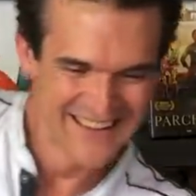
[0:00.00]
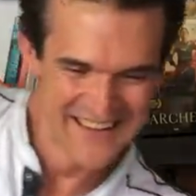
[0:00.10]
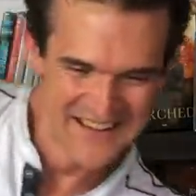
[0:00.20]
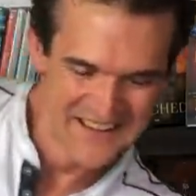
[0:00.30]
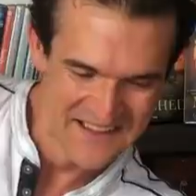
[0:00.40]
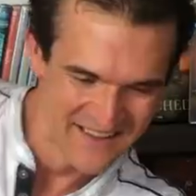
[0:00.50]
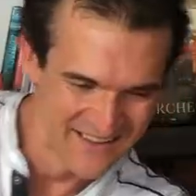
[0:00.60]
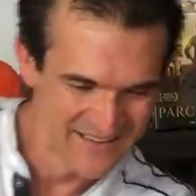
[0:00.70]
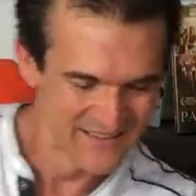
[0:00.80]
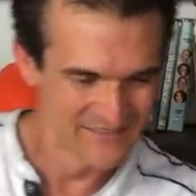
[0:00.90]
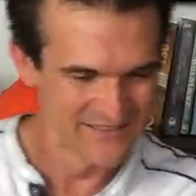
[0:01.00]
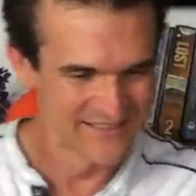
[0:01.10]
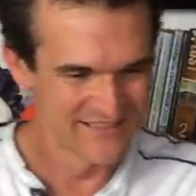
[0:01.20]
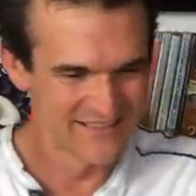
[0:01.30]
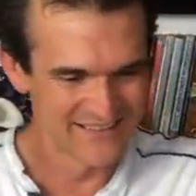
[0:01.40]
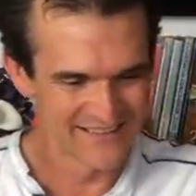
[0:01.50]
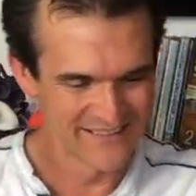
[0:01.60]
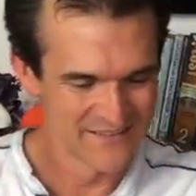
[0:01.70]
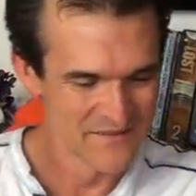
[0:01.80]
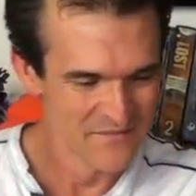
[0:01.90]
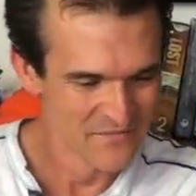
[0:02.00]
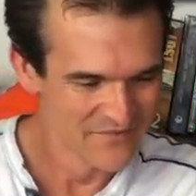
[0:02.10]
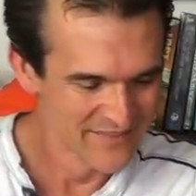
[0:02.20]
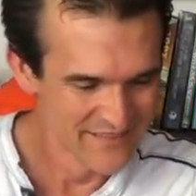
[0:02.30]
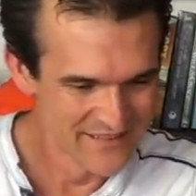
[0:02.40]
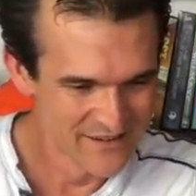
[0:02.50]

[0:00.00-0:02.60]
The person shown says nothing.